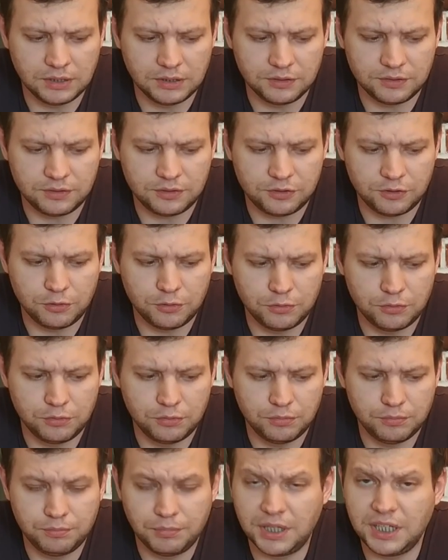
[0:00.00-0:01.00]
so
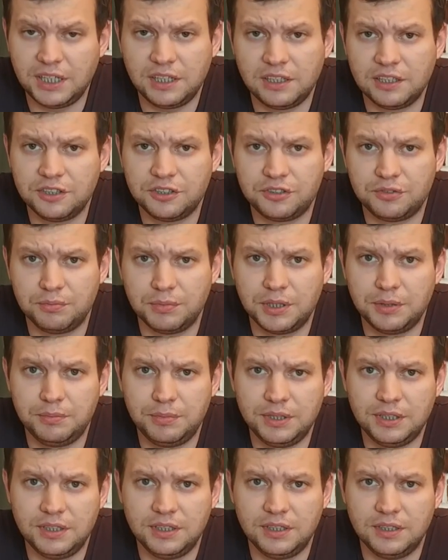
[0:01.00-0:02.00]
my English may
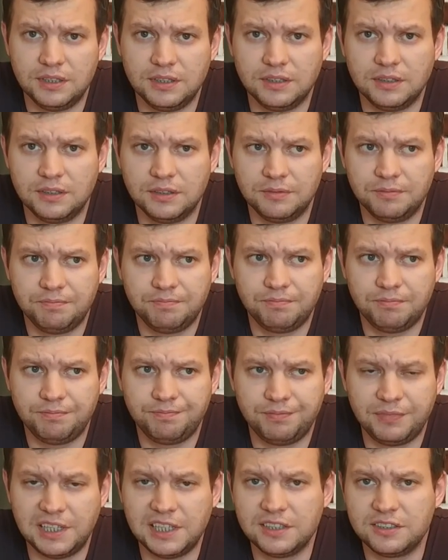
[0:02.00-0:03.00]
be
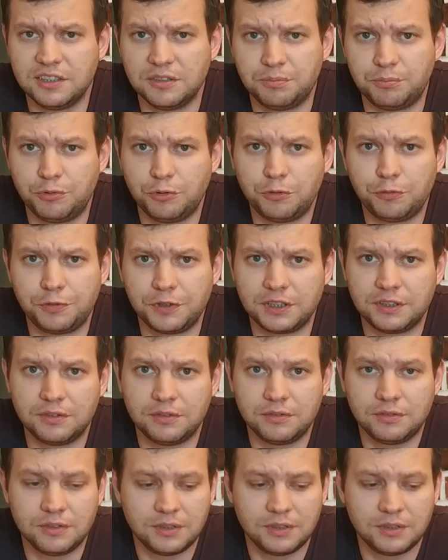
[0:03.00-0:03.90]
less than perfect